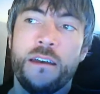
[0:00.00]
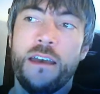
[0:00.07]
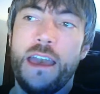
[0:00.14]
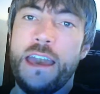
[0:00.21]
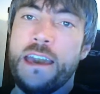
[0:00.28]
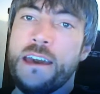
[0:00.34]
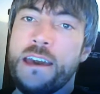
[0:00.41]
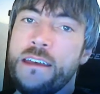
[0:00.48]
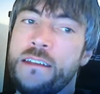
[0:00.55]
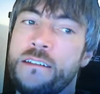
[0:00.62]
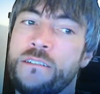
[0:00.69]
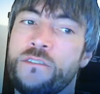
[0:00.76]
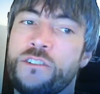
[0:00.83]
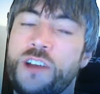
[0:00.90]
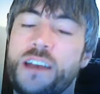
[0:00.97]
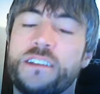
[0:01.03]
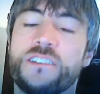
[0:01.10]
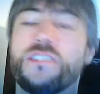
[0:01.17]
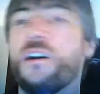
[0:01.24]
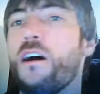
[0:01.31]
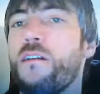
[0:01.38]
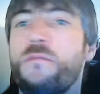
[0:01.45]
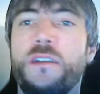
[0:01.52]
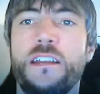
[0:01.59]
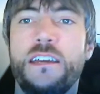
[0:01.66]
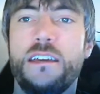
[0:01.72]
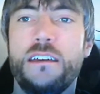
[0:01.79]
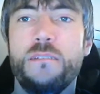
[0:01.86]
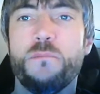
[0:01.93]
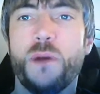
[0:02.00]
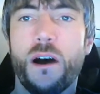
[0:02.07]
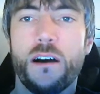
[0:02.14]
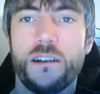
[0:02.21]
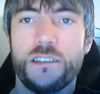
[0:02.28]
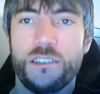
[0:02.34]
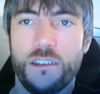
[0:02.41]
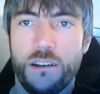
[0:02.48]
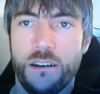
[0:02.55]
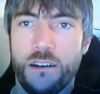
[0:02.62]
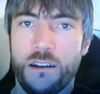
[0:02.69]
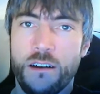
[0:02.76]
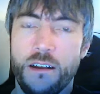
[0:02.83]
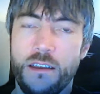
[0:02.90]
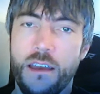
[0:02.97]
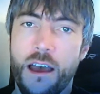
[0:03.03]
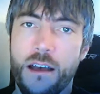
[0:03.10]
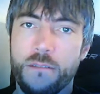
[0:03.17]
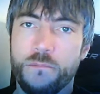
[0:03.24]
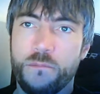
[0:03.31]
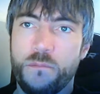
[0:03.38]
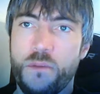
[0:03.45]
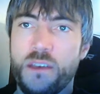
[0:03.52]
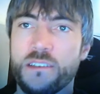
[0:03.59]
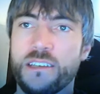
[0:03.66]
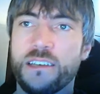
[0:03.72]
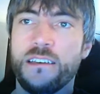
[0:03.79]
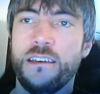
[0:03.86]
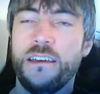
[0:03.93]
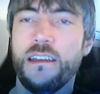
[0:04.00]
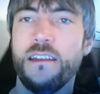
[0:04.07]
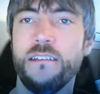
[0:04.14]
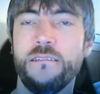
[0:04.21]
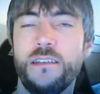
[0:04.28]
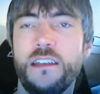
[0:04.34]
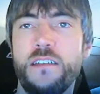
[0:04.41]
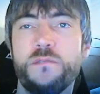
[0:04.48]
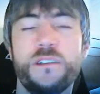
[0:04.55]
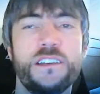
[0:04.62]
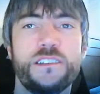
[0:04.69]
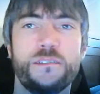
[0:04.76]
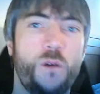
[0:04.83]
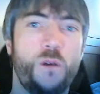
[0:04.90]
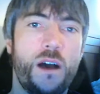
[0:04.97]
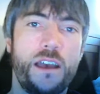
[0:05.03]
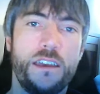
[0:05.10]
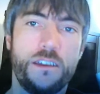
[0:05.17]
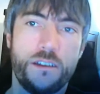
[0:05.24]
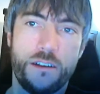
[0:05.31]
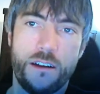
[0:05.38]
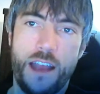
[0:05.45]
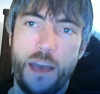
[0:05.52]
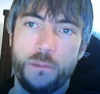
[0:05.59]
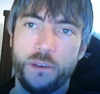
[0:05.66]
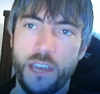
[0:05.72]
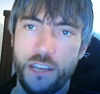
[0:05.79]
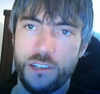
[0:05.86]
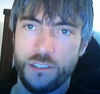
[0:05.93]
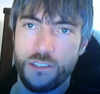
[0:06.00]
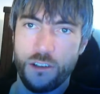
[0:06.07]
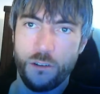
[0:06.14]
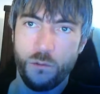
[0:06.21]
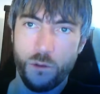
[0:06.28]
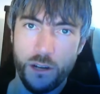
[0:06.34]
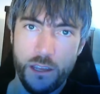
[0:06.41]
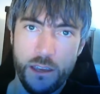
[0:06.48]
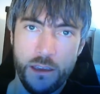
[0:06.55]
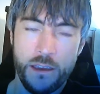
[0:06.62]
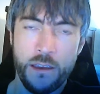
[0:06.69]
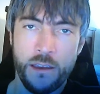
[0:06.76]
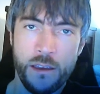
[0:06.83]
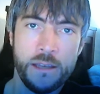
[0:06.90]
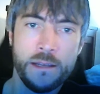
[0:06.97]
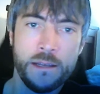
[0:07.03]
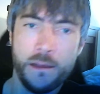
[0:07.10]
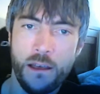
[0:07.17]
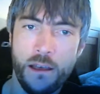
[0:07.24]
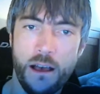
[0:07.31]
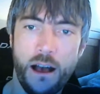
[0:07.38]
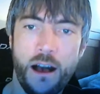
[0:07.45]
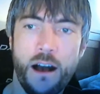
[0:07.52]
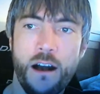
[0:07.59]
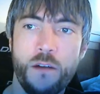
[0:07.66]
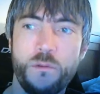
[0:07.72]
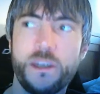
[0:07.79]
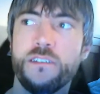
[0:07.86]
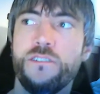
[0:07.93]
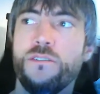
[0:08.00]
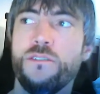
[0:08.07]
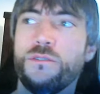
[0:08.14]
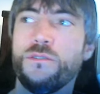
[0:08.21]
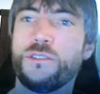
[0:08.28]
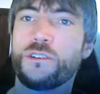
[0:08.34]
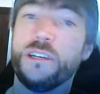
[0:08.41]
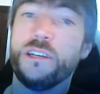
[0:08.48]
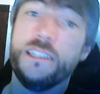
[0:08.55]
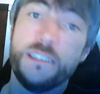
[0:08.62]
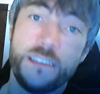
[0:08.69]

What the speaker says: and trying to solve any bugs or basically any reason why your applications aren't working. We can do screen